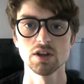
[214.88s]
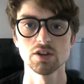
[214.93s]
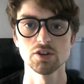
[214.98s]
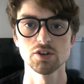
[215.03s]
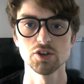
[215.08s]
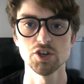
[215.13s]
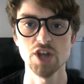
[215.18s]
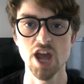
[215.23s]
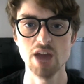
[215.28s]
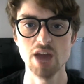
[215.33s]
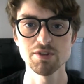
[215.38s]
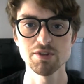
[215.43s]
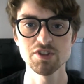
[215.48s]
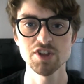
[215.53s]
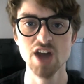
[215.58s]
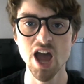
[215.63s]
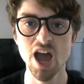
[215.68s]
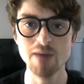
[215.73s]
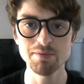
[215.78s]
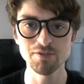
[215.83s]
Name a
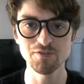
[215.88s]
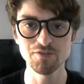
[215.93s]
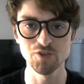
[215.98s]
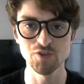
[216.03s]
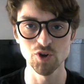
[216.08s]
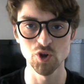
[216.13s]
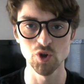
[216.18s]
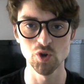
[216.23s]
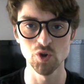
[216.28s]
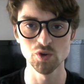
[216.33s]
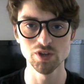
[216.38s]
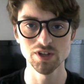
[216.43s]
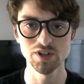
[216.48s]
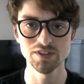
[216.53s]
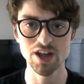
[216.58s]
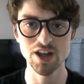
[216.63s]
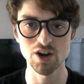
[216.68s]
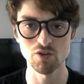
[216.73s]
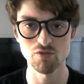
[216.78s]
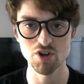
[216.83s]
type of food
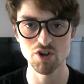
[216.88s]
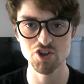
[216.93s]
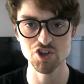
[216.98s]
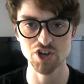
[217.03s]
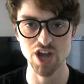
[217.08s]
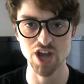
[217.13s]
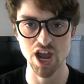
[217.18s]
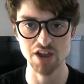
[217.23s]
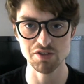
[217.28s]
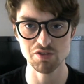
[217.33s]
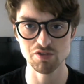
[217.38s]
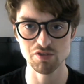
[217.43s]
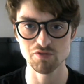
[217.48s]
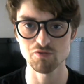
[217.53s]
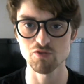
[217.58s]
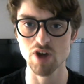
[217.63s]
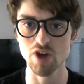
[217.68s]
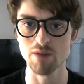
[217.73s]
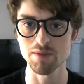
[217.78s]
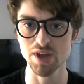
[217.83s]
that originates
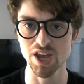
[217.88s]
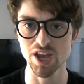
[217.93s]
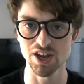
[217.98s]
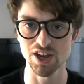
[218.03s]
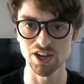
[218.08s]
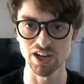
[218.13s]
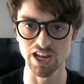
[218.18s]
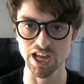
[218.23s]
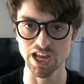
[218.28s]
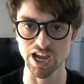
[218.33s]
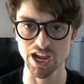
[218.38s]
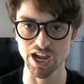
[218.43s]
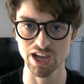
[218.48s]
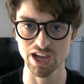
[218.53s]
from Italy.